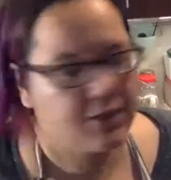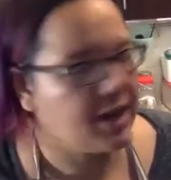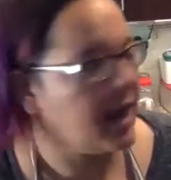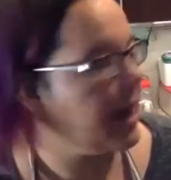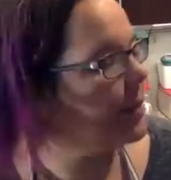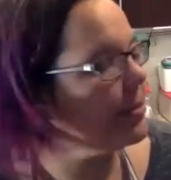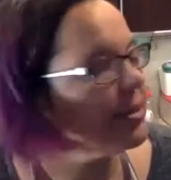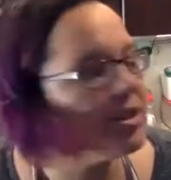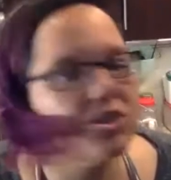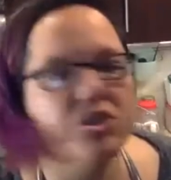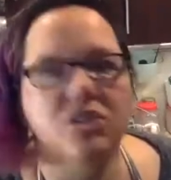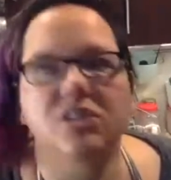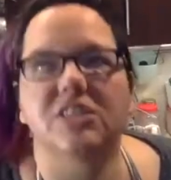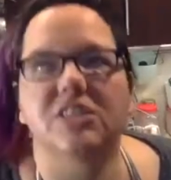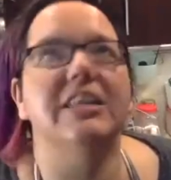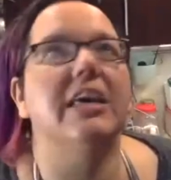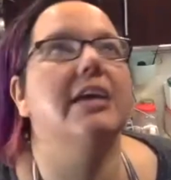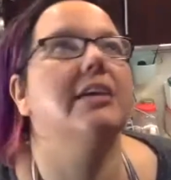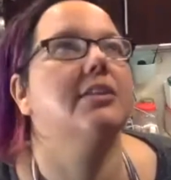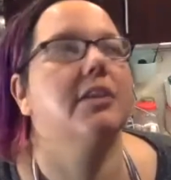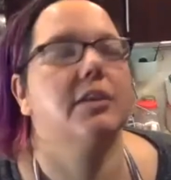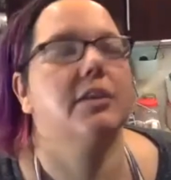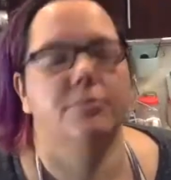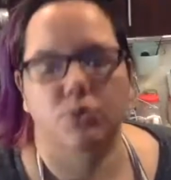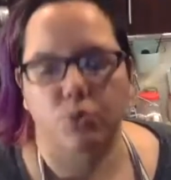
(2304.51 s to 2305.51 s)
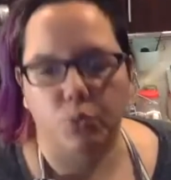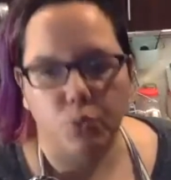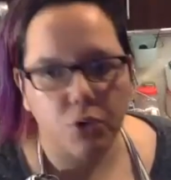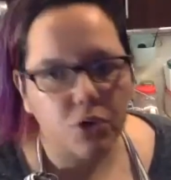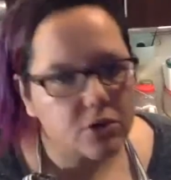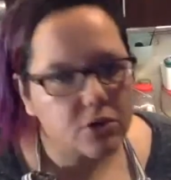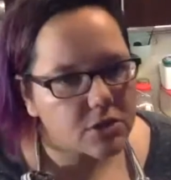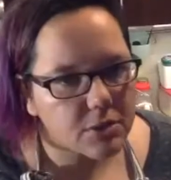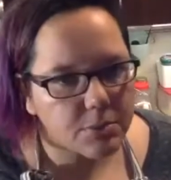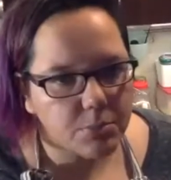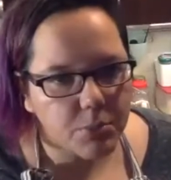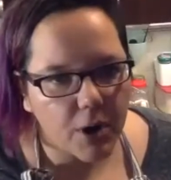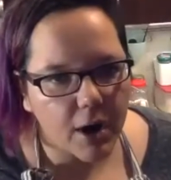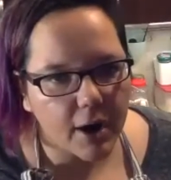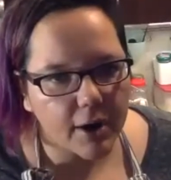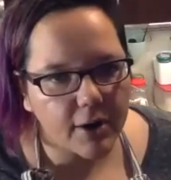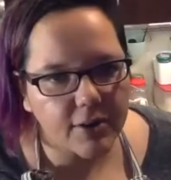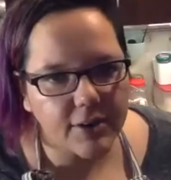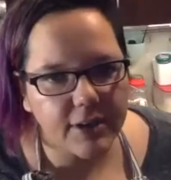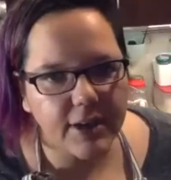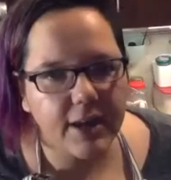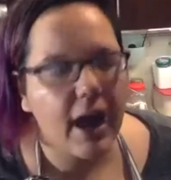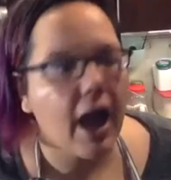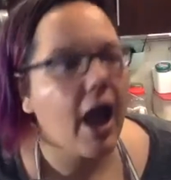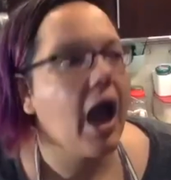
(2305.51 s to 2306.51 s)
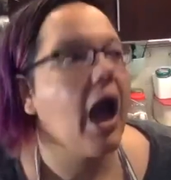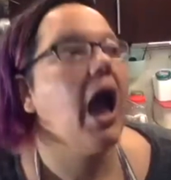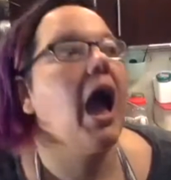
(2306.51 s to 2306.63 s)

Cabbage is 10 times worse than broccoli.